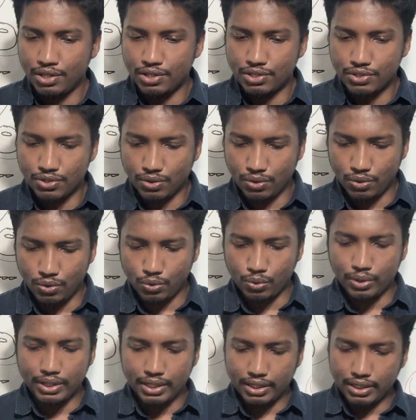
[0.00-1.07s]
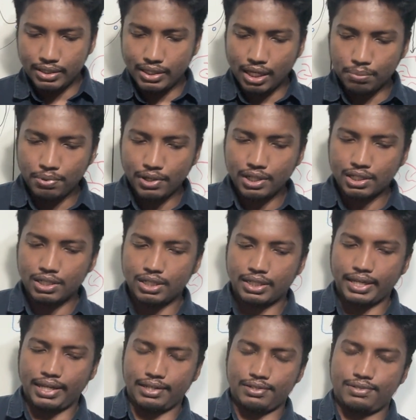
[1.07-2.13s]
So in that particular
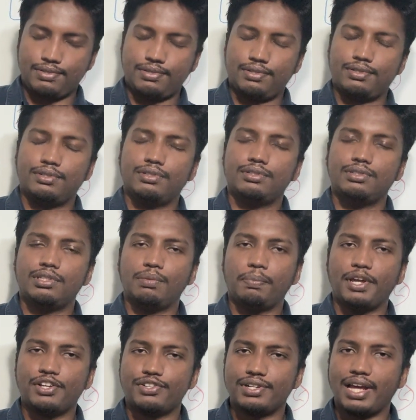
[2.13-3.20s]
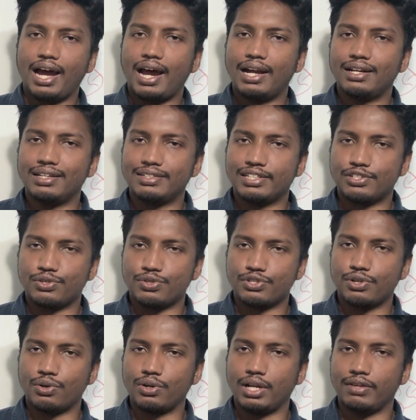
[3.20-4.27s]
case, the patient had a
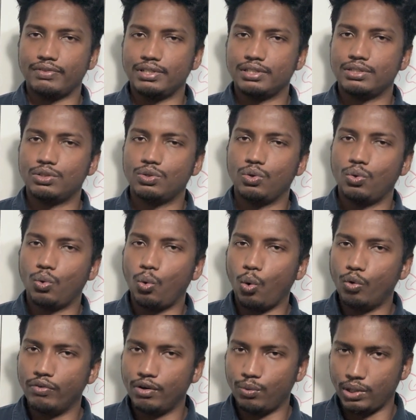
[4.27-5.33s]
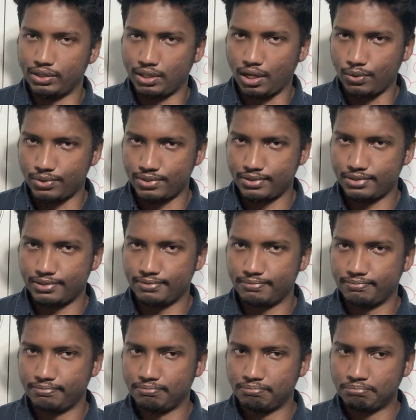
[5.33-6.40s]
testosterone level over 1000.
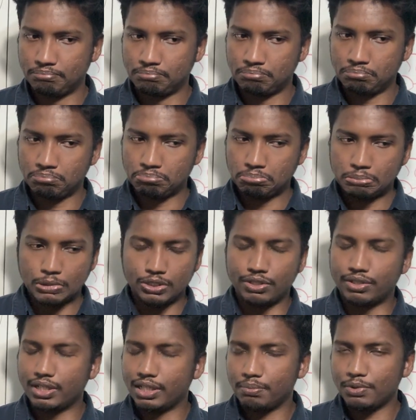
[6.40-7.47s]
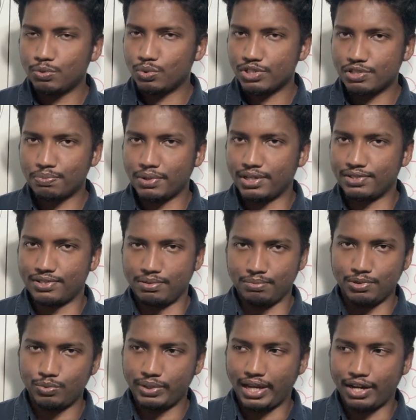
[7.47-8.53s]
The treatment was pretty simple.
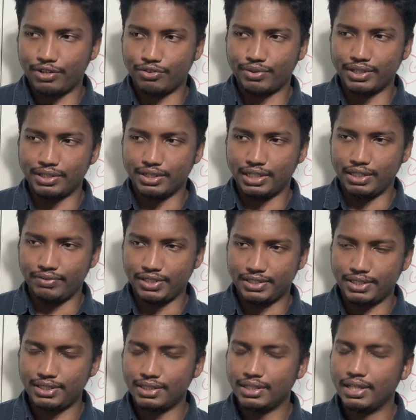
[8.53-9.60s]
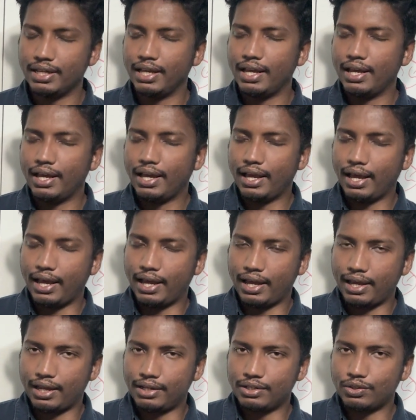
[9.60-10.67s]
We had to treat the DVT
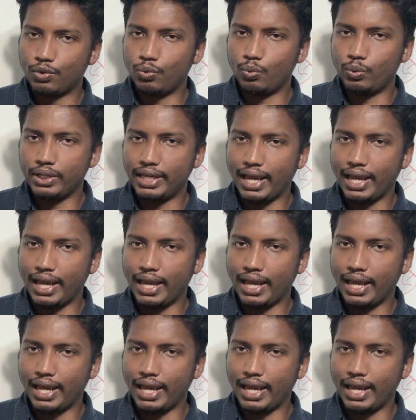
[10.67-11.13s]
and we